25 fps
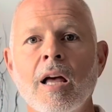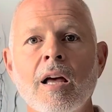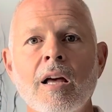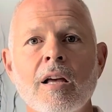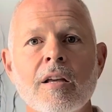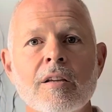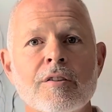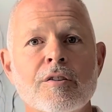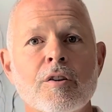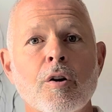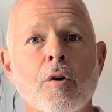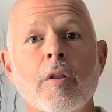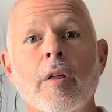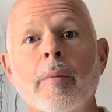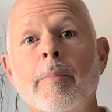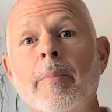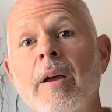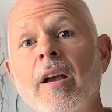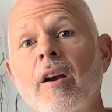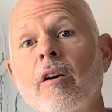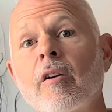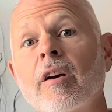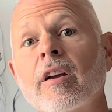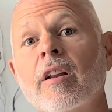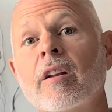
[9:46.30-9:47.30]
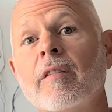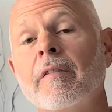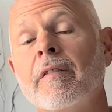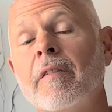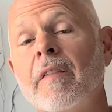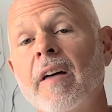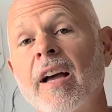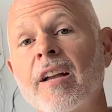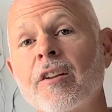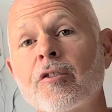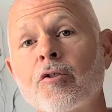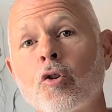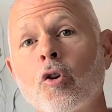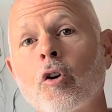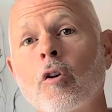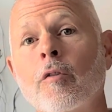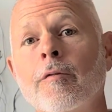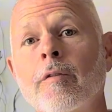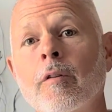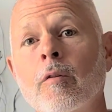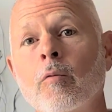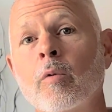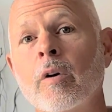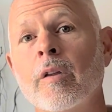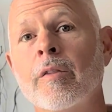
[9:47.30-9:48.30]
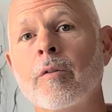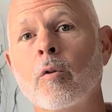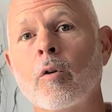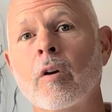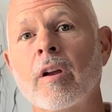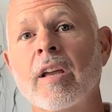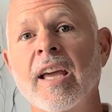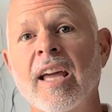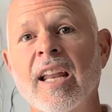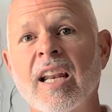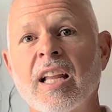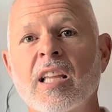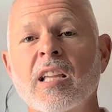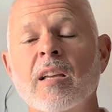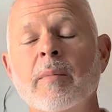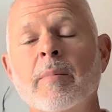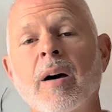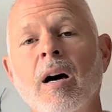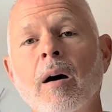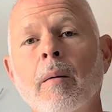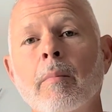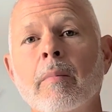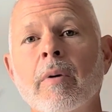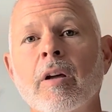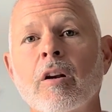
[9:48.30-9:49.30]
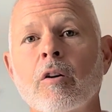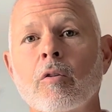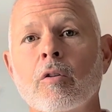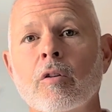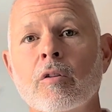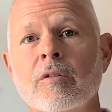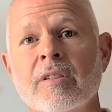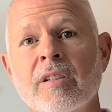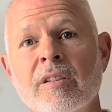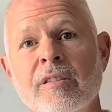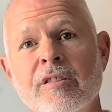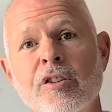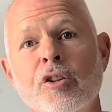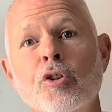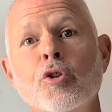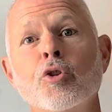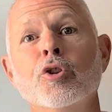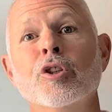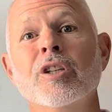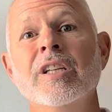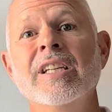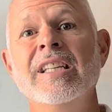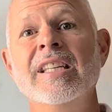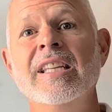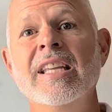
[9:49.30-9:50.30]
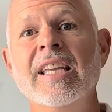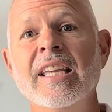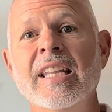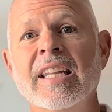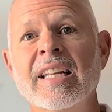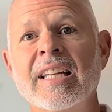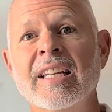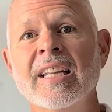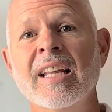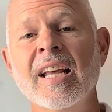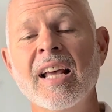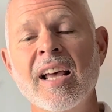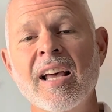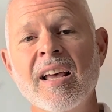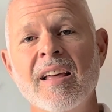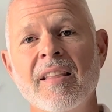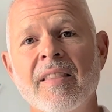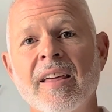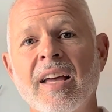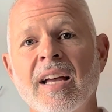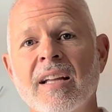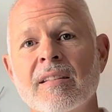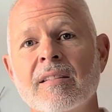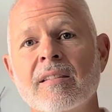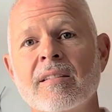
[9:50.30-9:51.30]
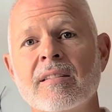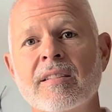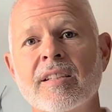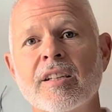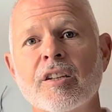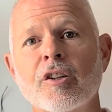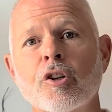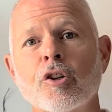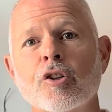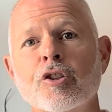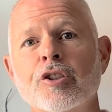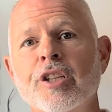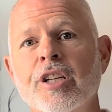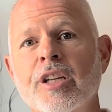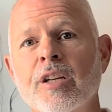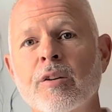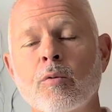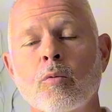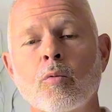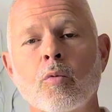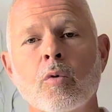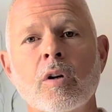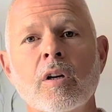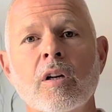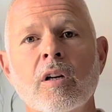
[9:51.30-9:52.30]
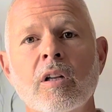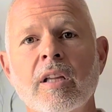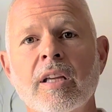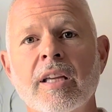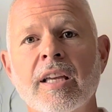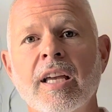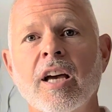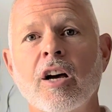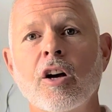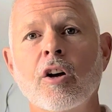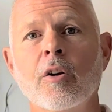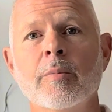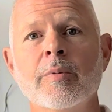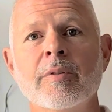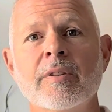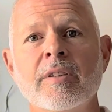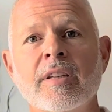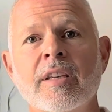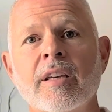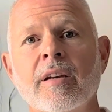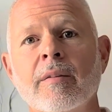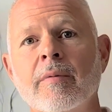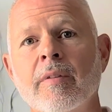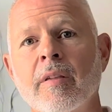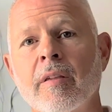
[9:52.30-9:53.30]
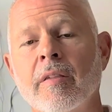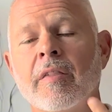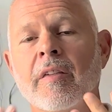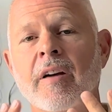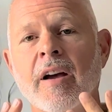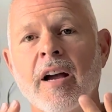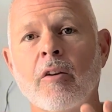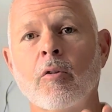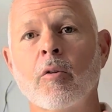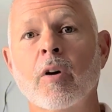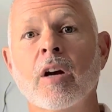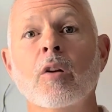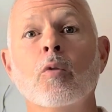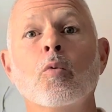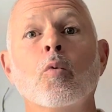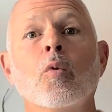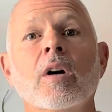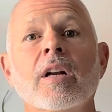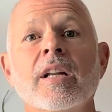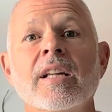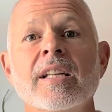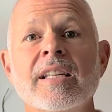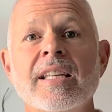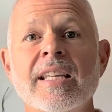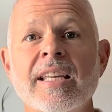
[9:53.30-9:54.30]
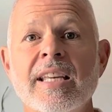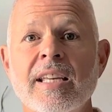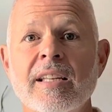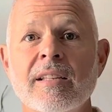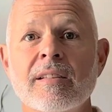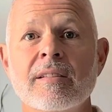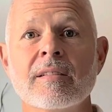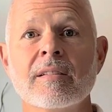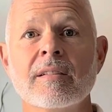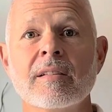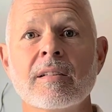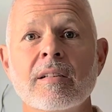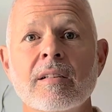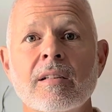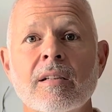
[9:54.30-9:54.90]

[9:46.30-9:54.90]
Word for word: So the pairing of thytrophin with organically bound minerals is usually needed that synergy really helps give the thyroid what it needs.